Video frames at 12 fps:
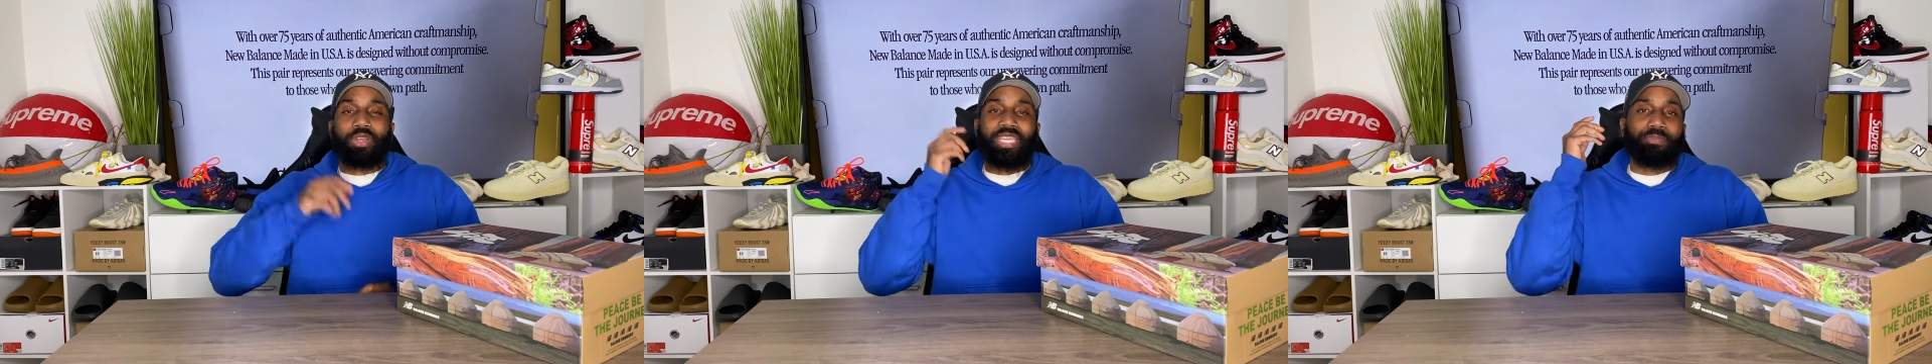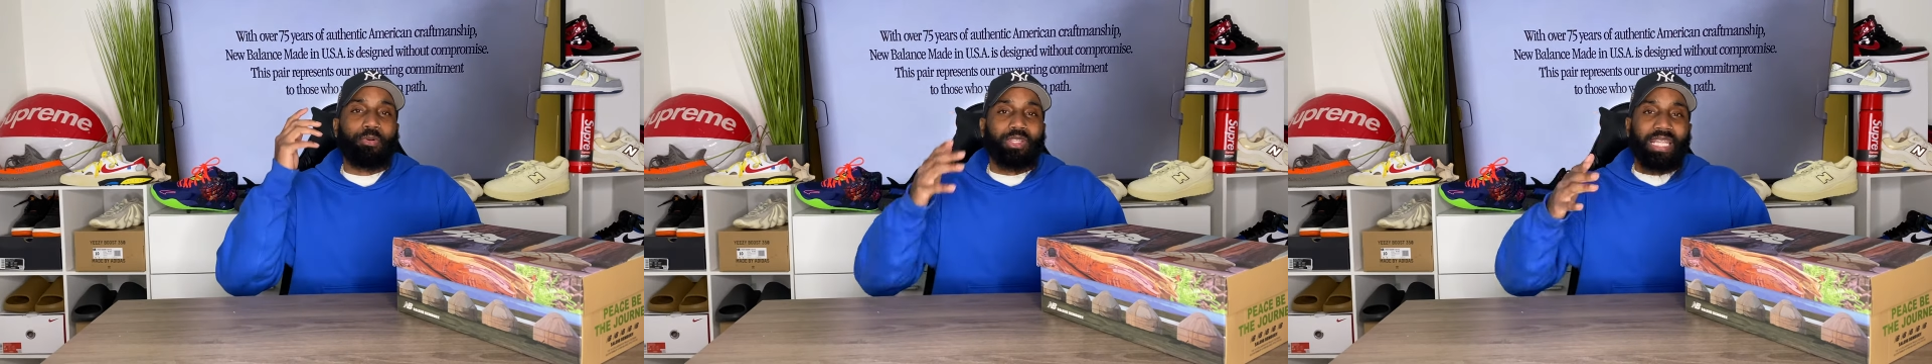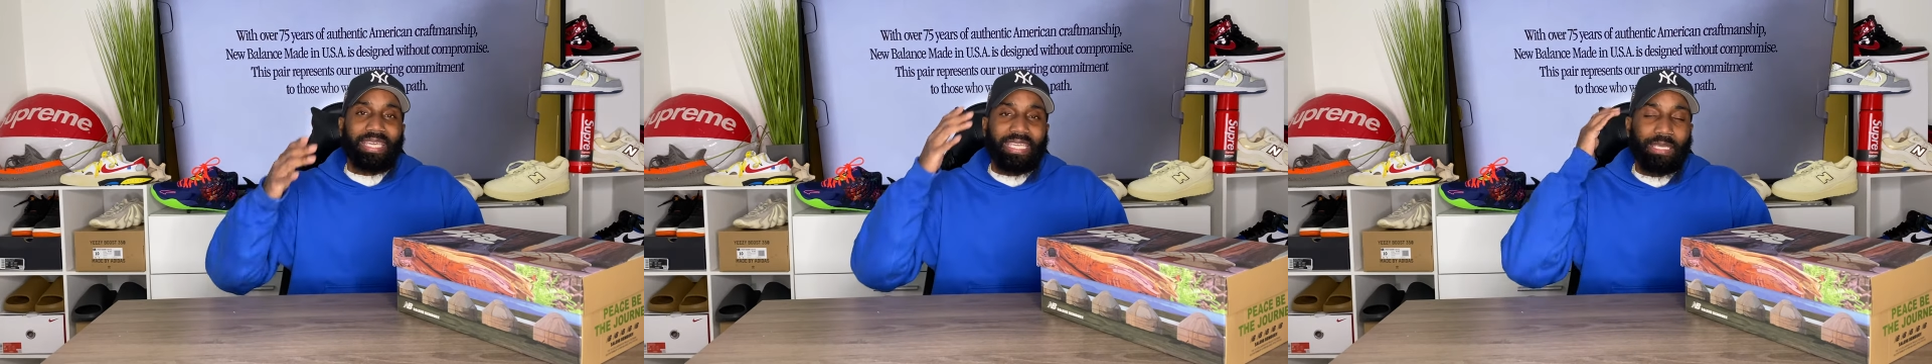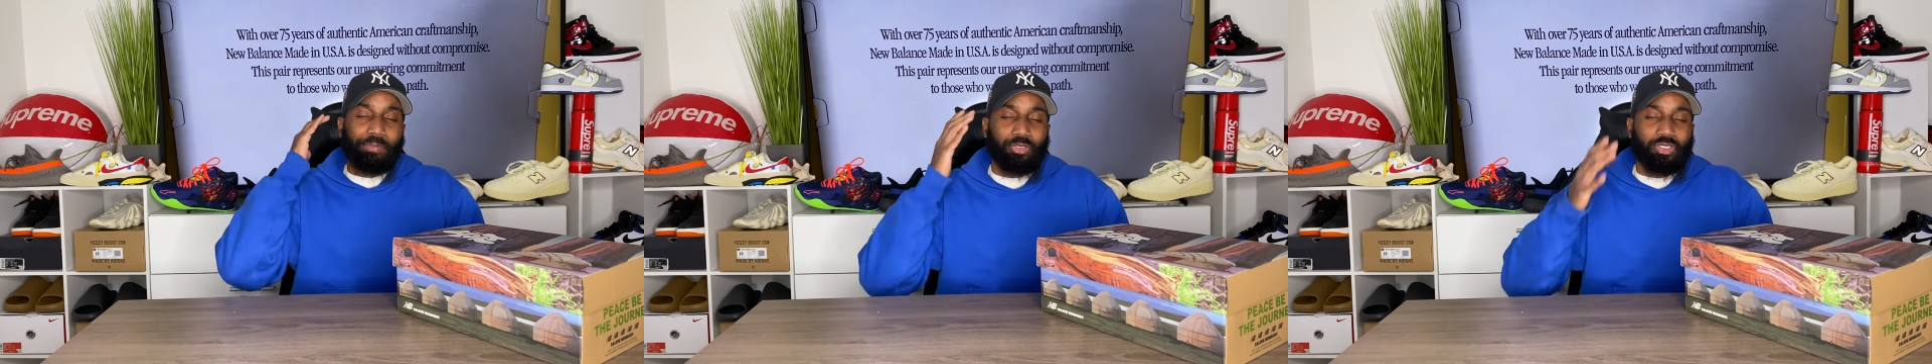Keep on liking,
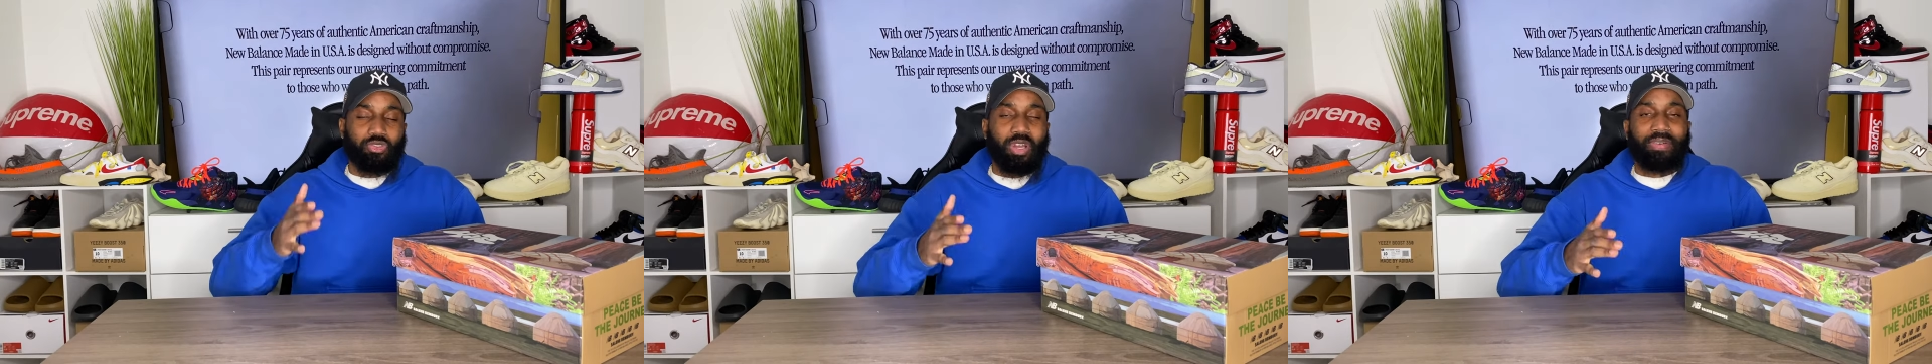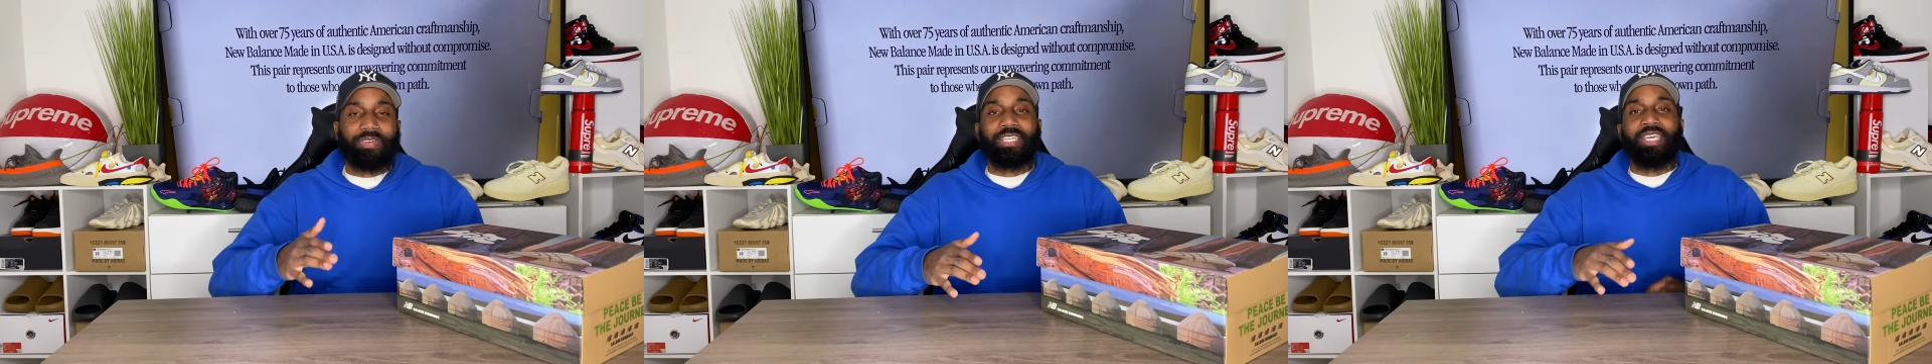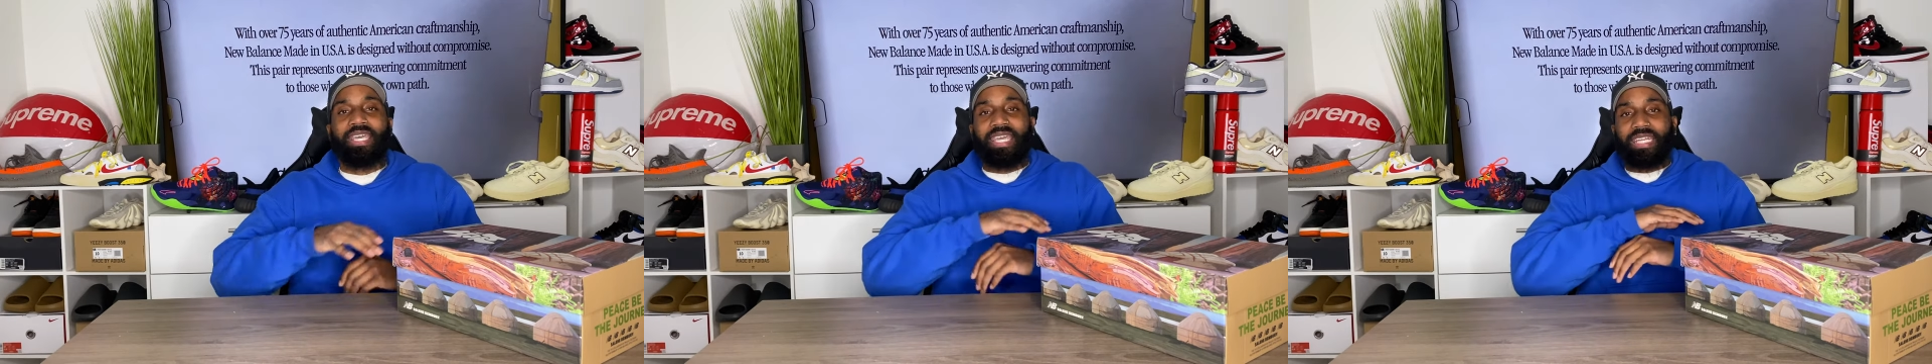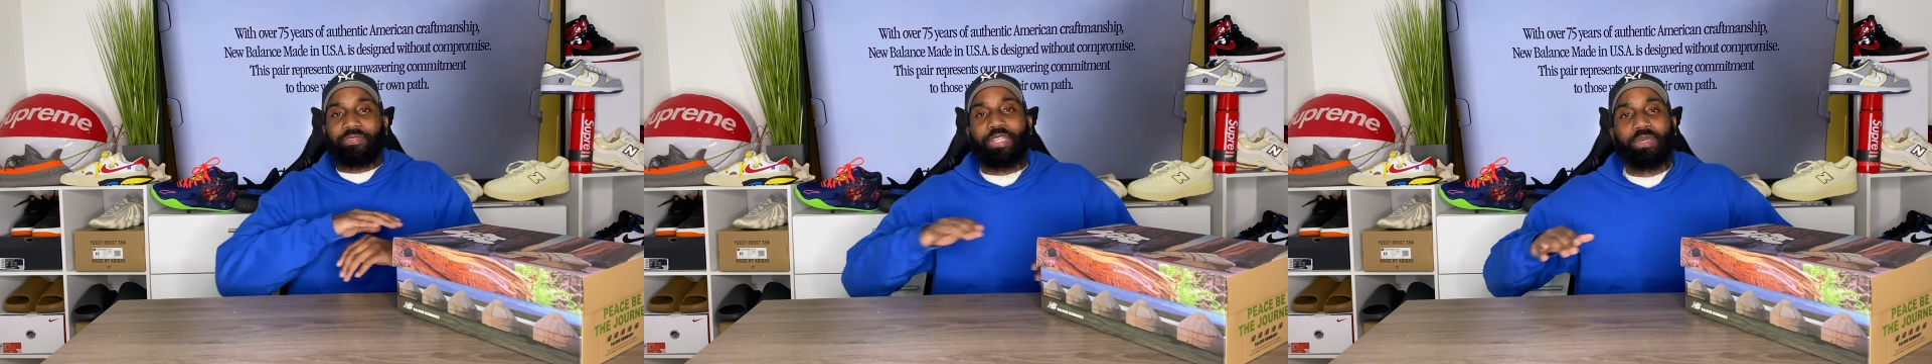keep on subscribing,
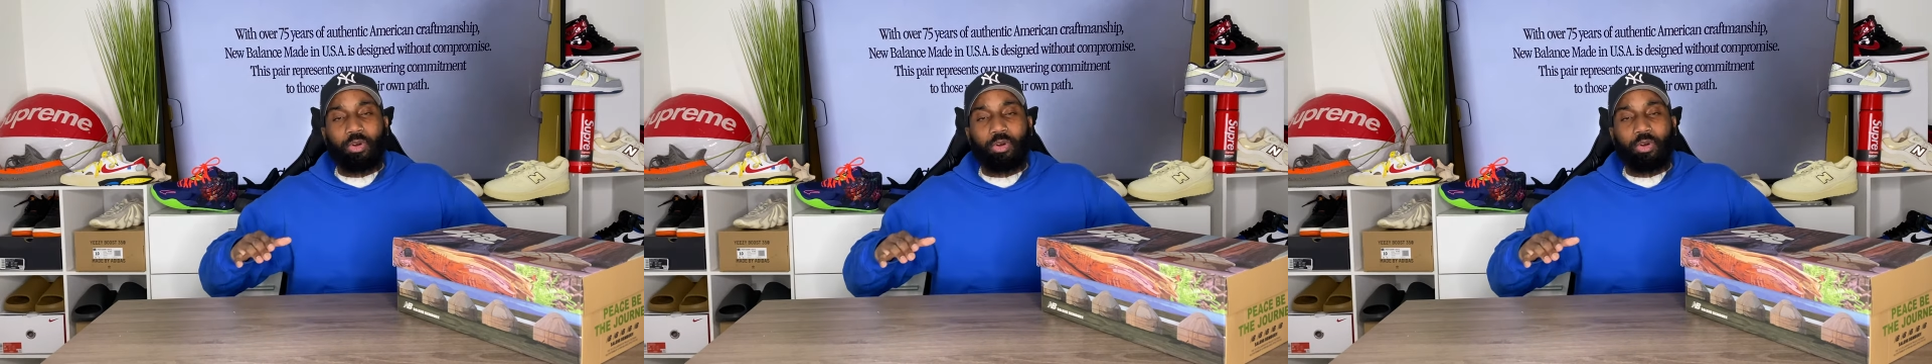and it really